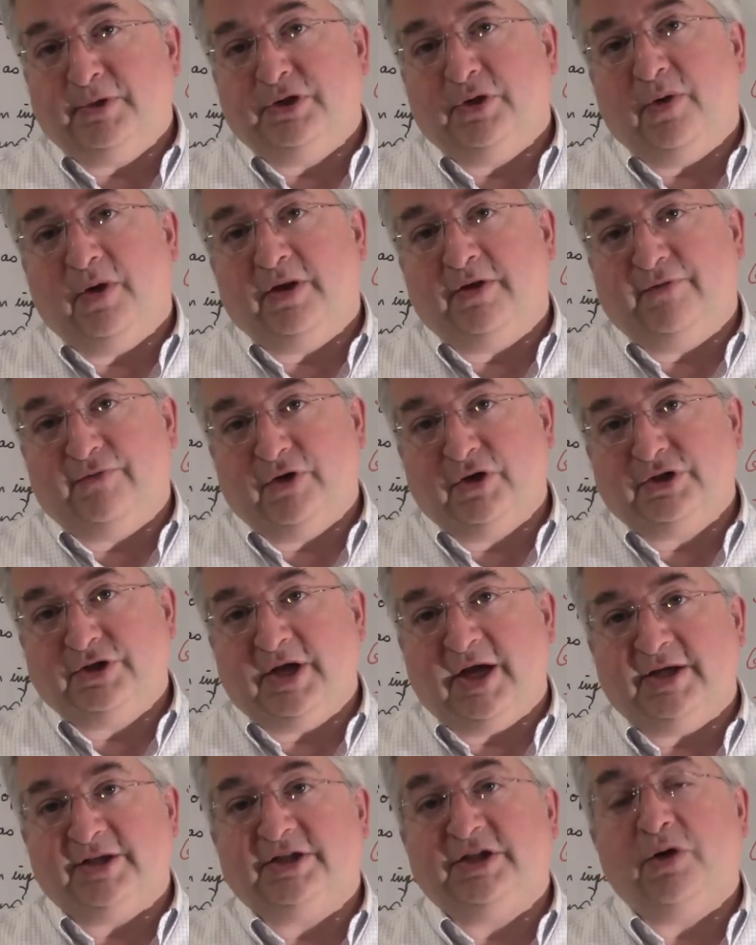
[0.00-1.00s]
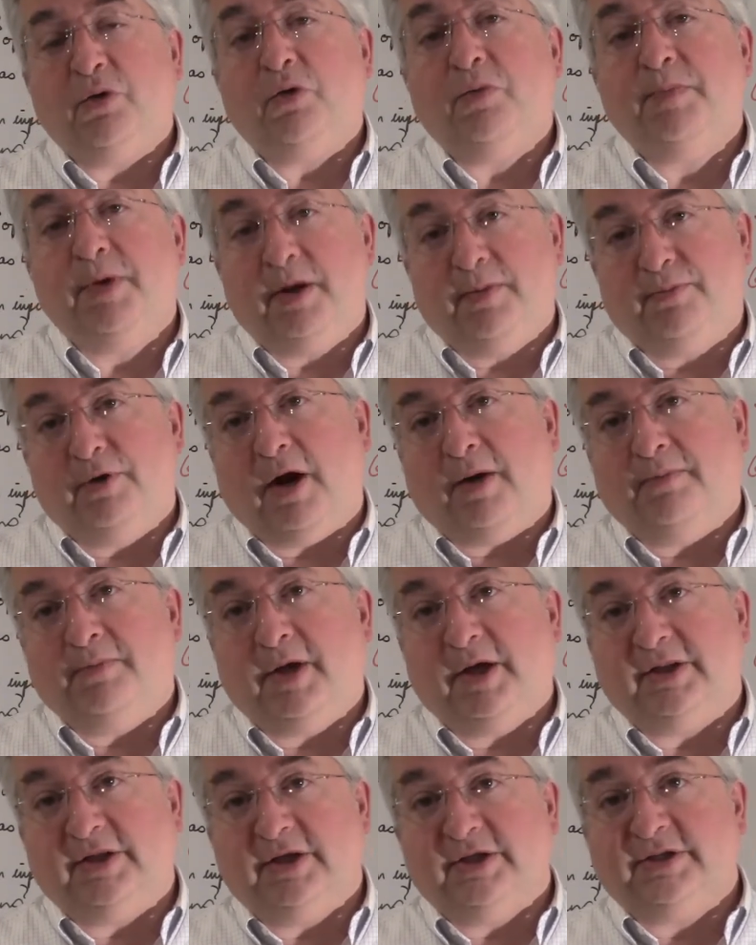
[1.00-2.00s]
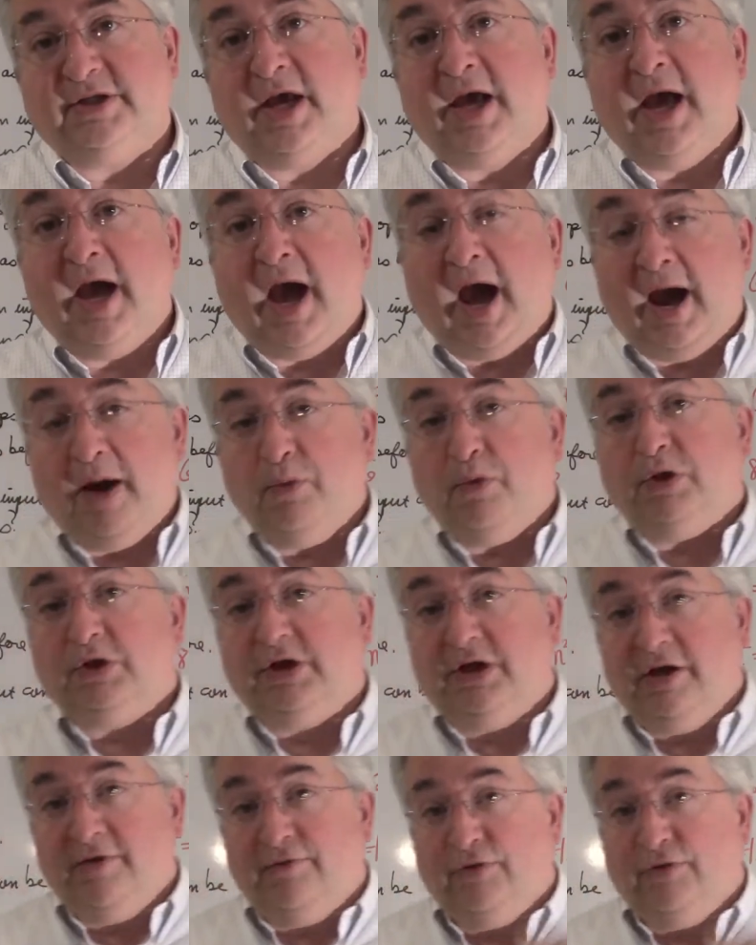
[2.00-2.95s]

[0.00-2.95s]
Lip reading: you on the first test there will be a problem like this. I will give